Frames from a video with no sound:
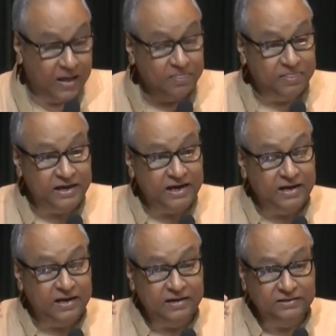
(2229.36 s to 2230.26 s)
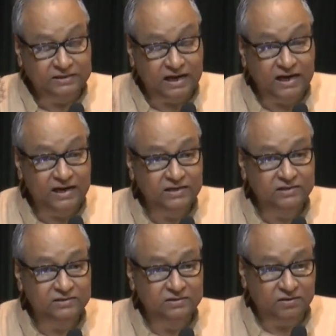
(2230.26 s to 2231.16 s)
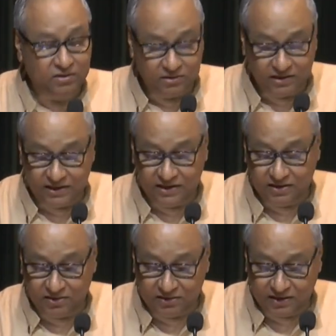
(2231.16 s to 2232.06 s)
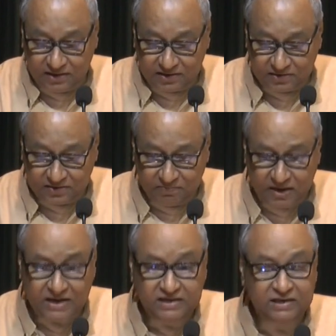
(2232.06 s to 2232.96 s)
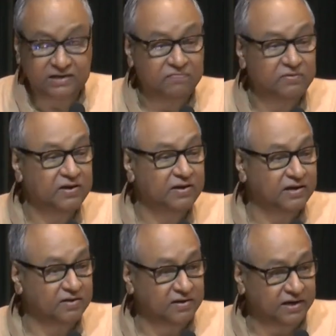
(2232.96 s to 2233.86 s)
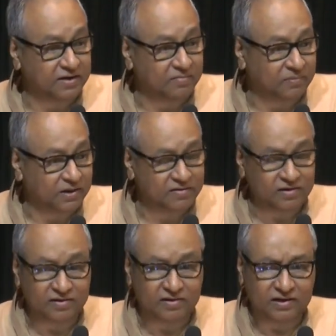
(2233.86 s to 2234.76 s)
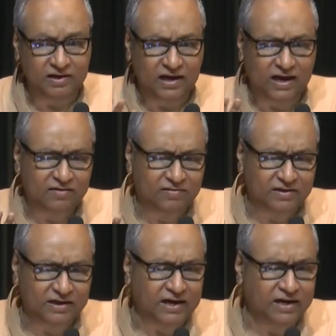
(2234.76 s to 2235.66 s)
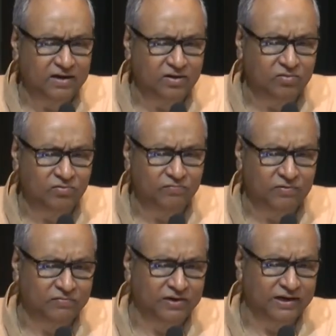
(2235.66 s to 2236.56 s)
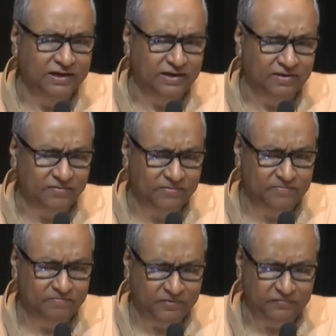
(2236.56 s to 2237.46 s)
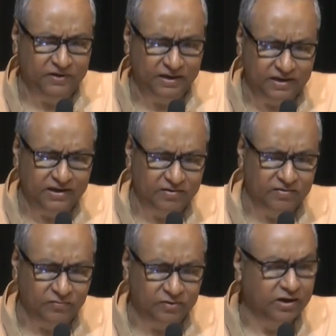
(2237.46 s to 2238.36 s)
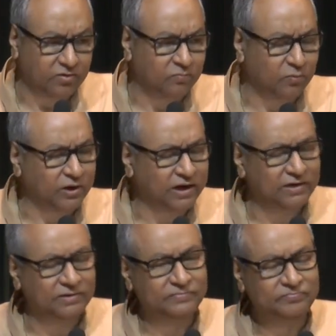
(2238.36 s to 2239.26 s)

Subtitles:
The challenge or the major difference that has taken place is in the last 10 to 15 years. 15 years is what I would put it.